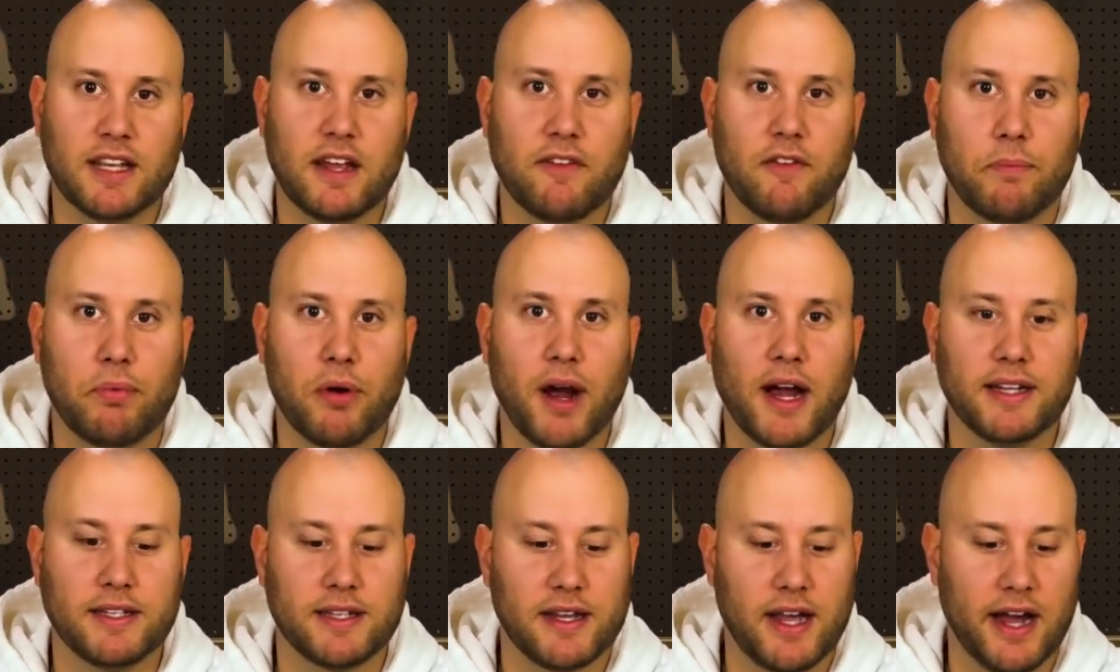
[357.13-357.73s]

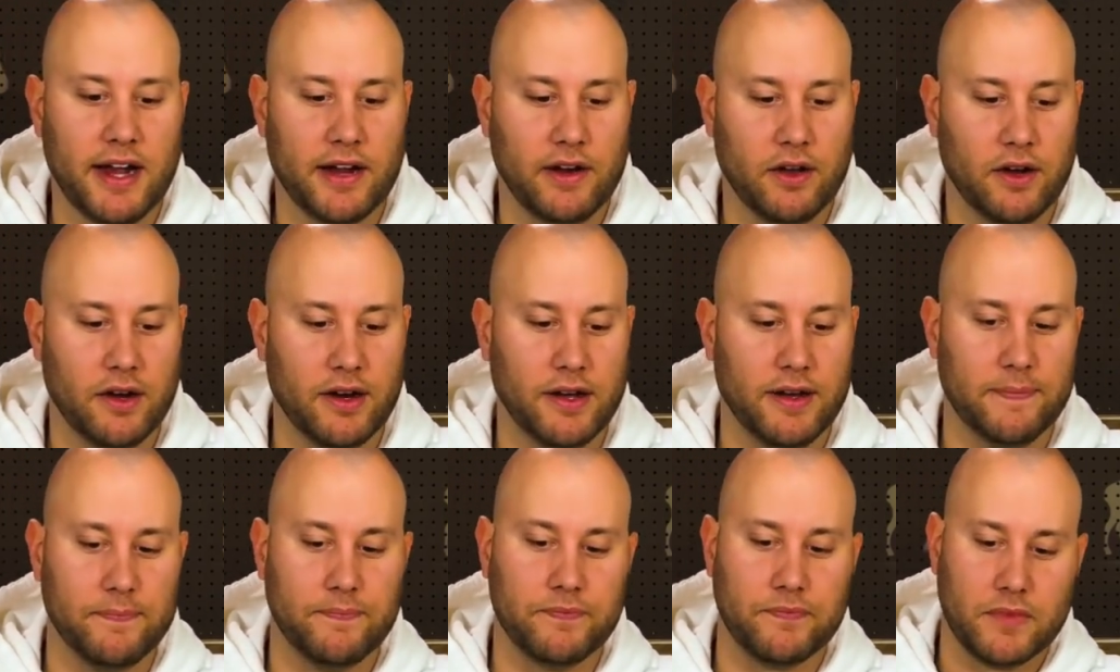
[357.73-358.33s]
price guide on
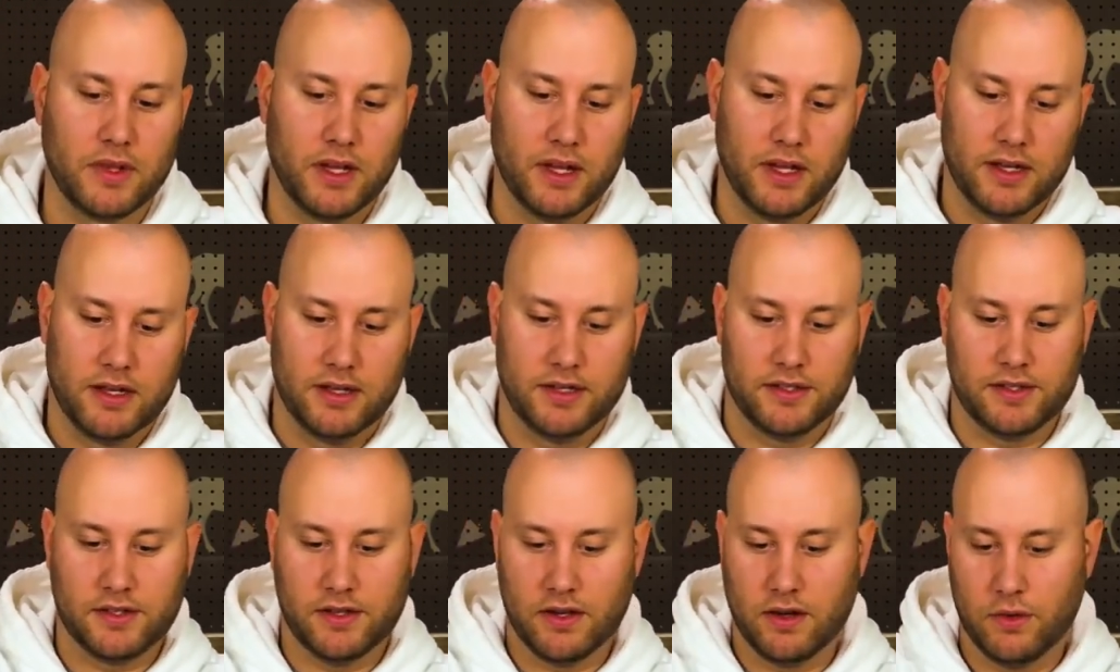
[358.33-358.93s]
it.
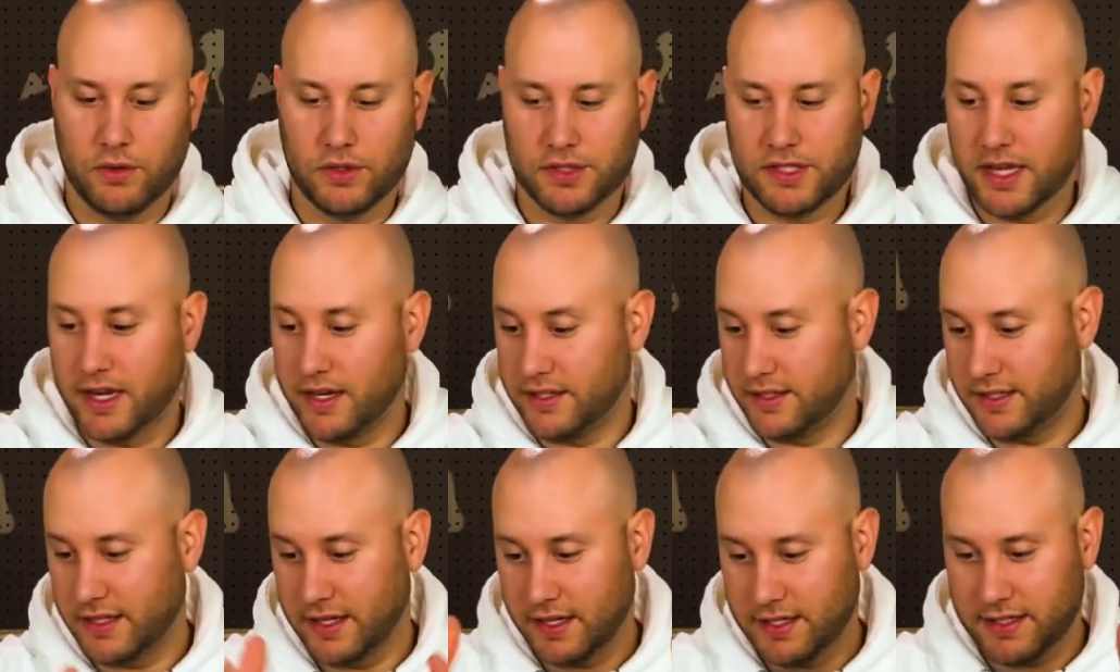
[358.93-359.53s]
So we'll say
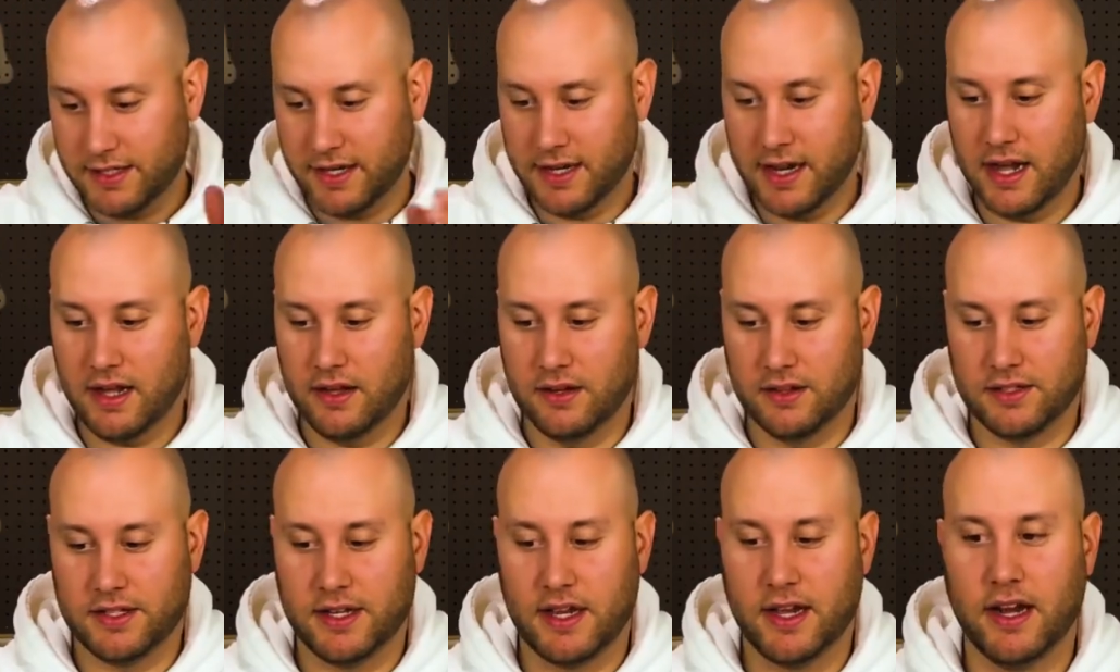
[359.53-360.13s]

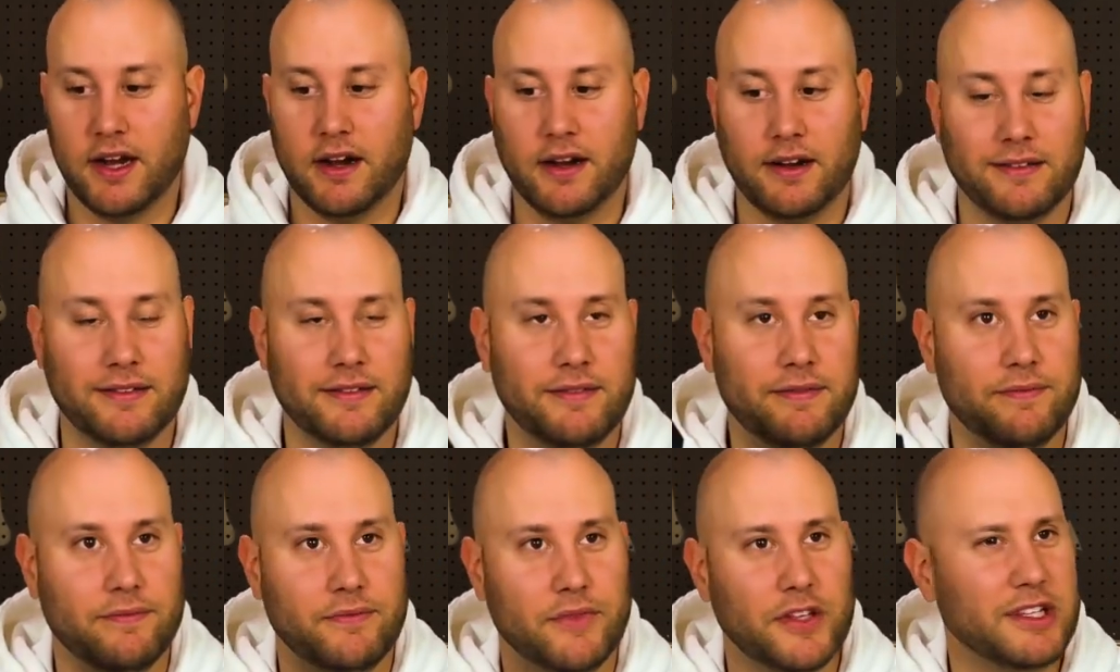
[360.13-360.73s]
$60 there.
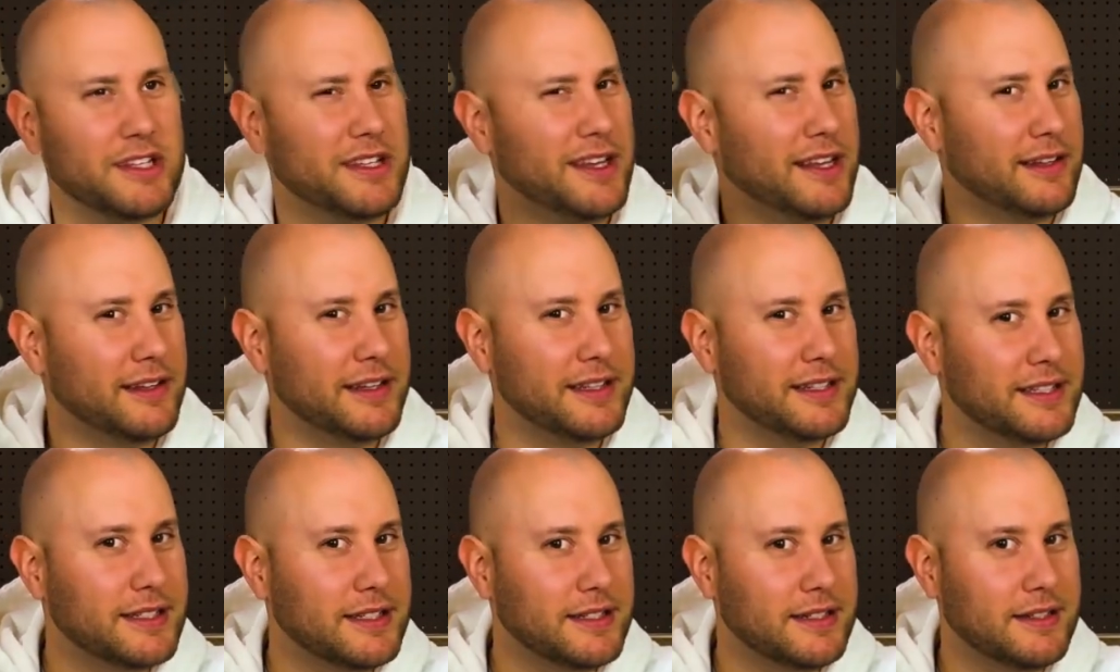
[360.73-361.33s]
This is at
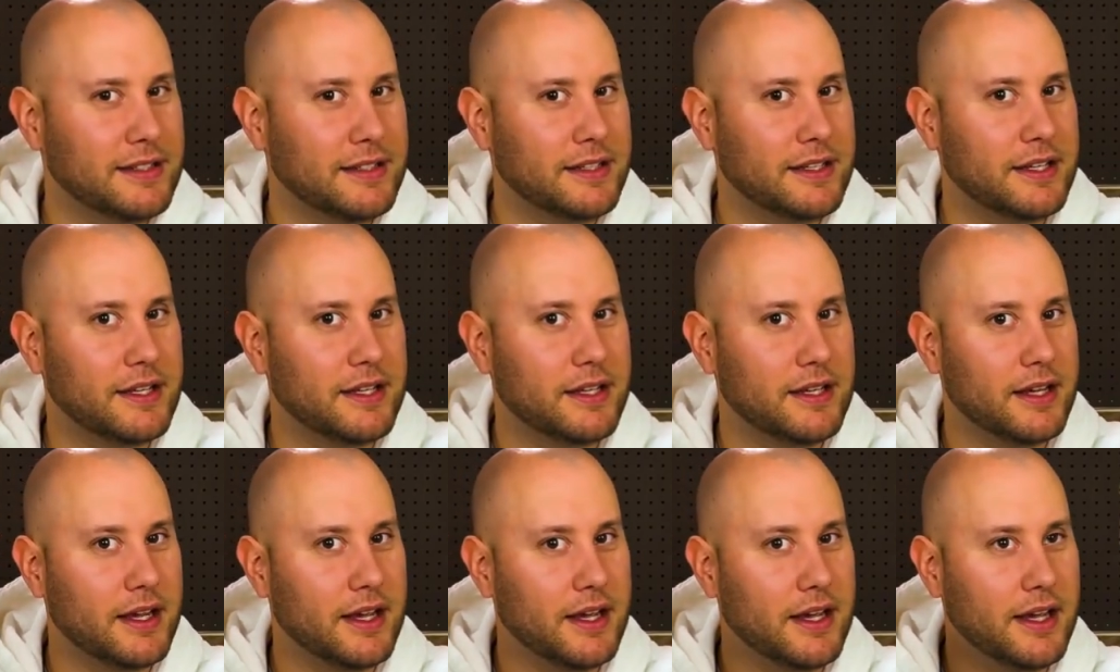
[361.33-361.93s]
least
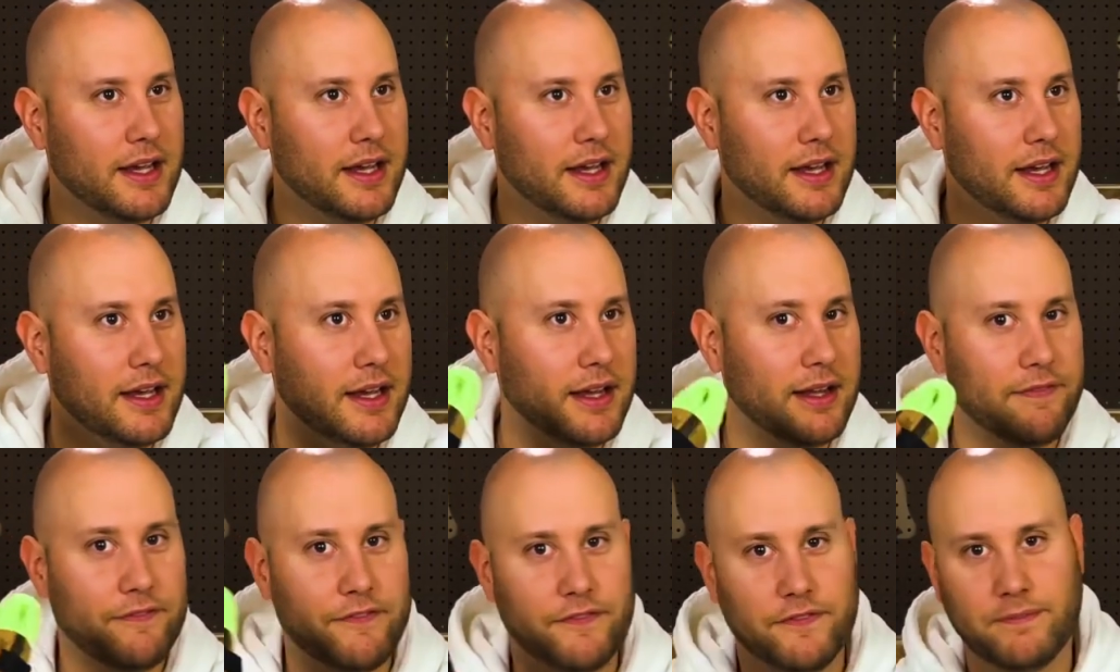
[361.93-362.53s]

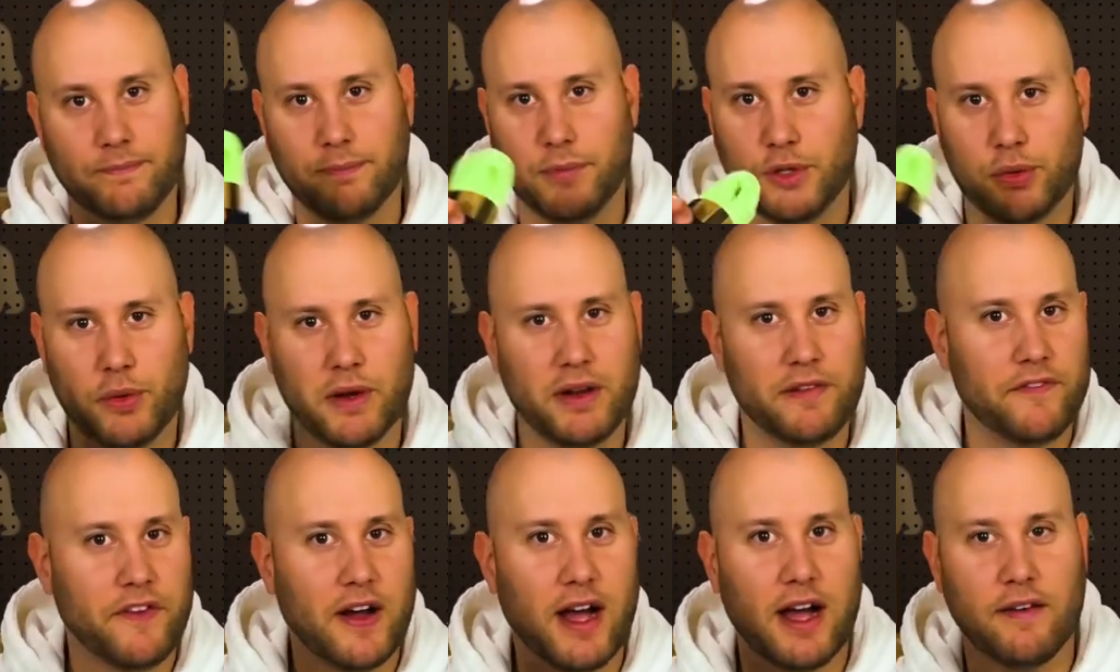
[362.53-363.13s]
10,
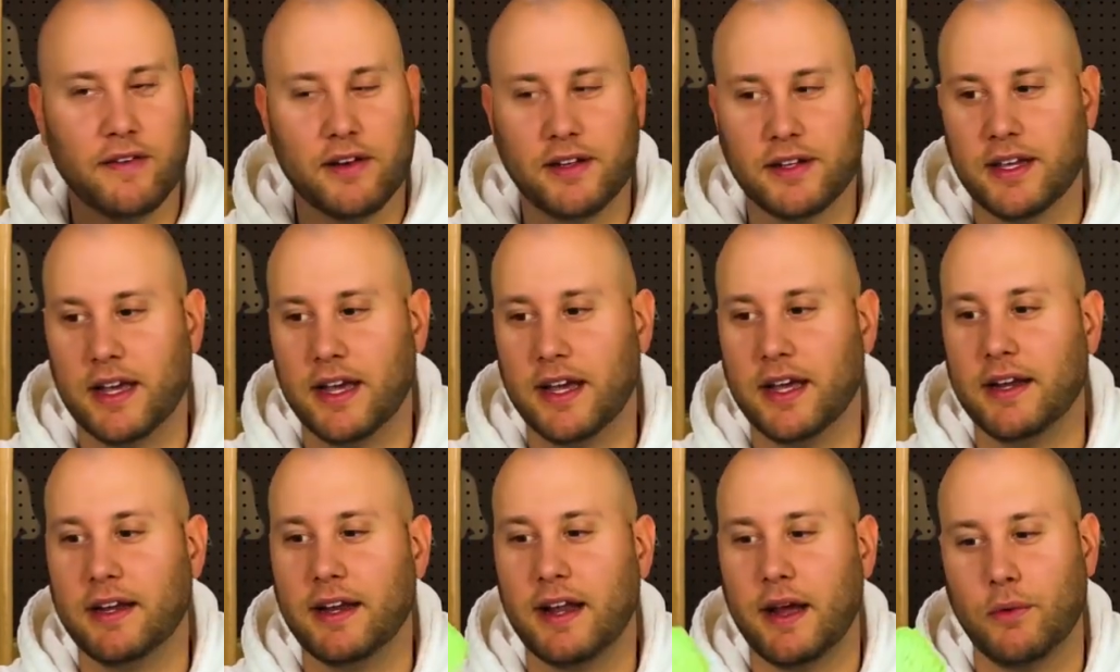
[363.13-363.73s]
between 5 and 10.
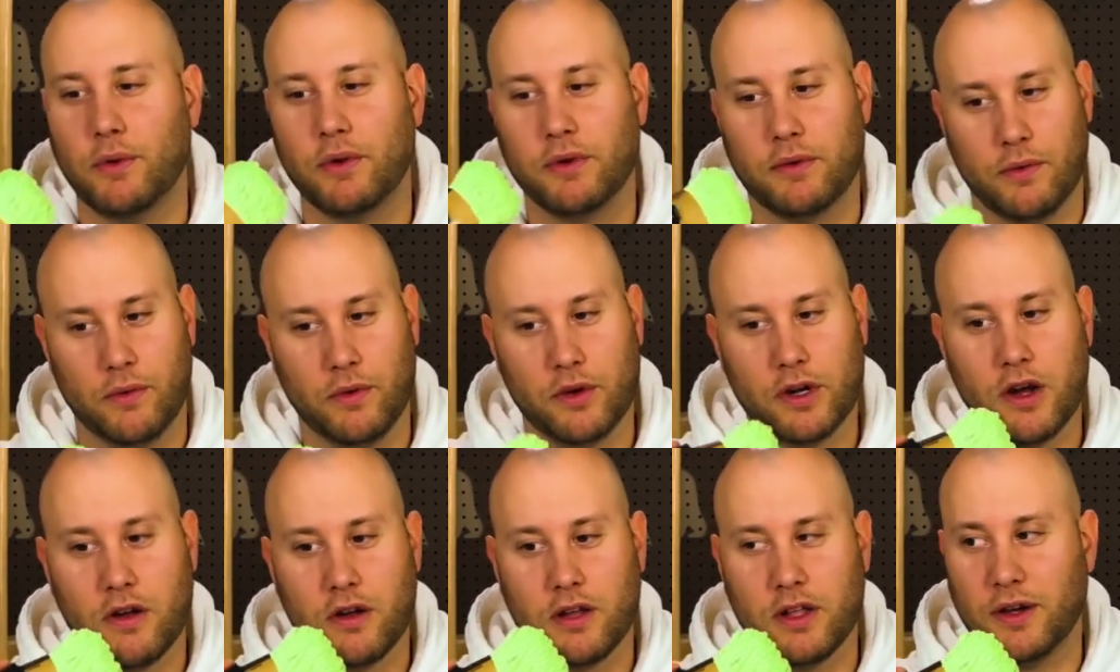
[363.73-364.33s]
We'll
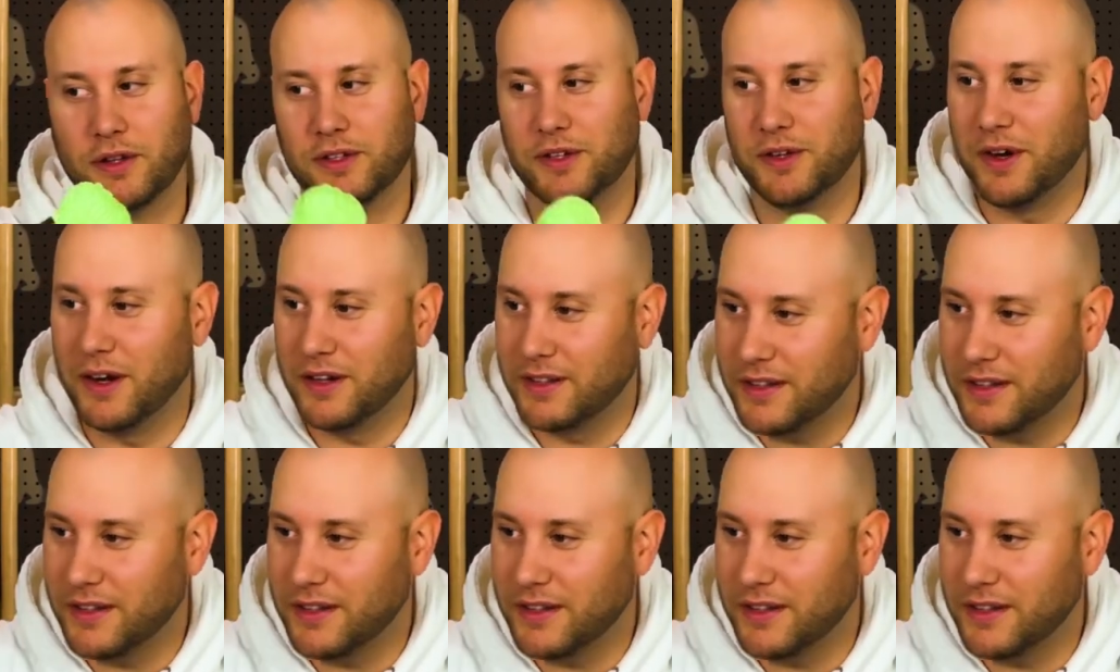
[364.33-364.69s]
go closer to